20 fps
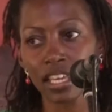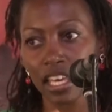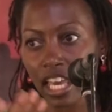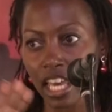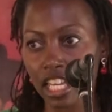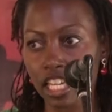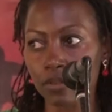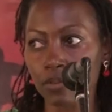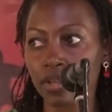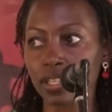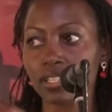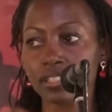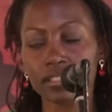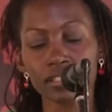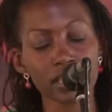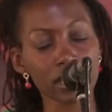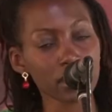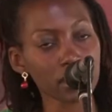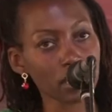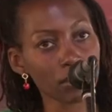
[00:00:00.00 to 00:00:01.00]
Anyway, he
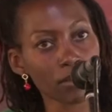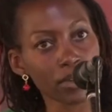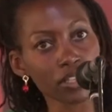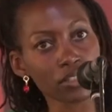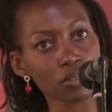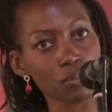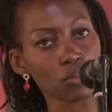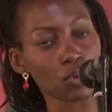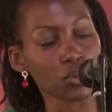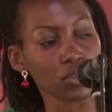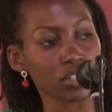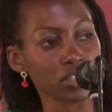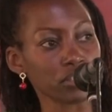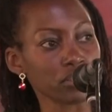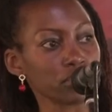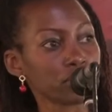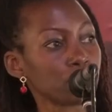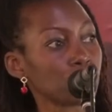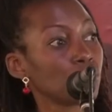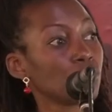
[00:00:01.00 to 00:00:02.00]
sent away to boarding
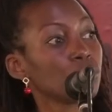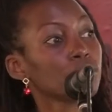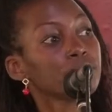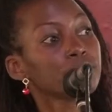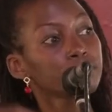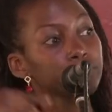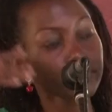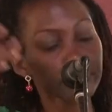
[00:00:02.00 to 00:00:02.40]
school.